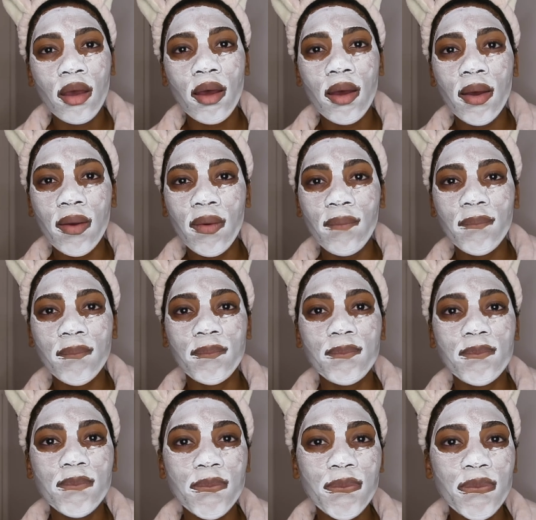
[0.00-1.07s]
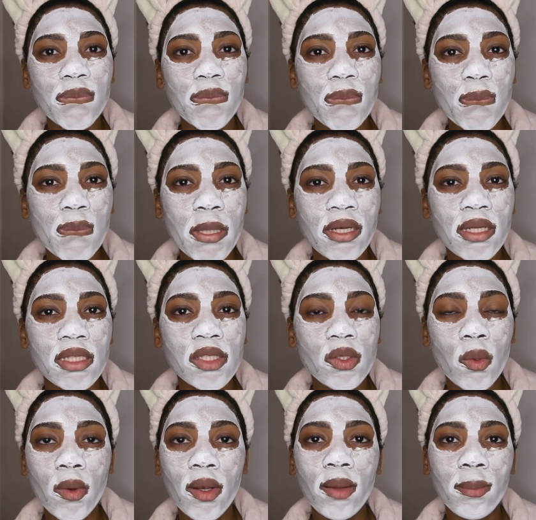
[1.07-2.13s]
But it's
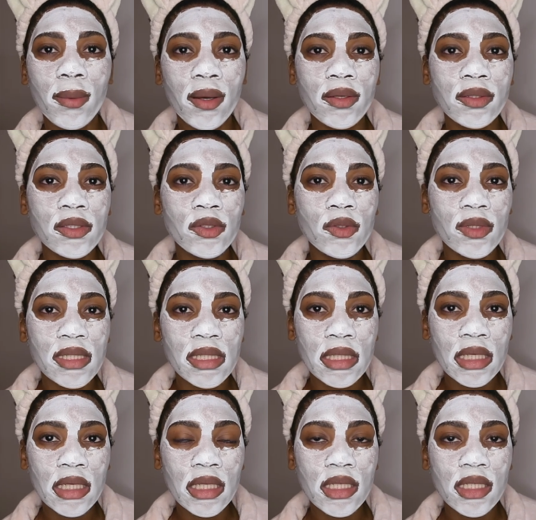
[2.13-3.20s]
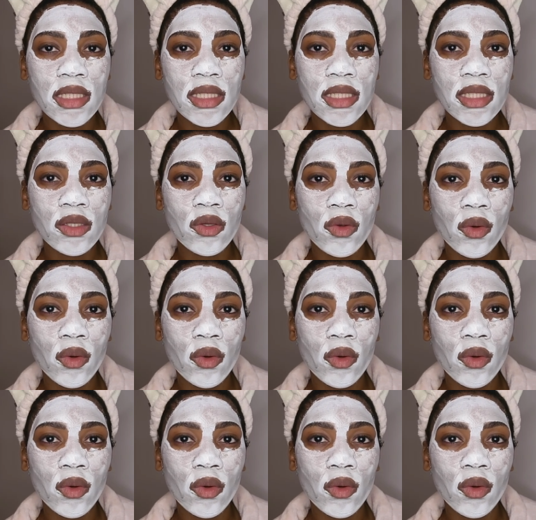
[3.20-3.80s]
all about your skin's,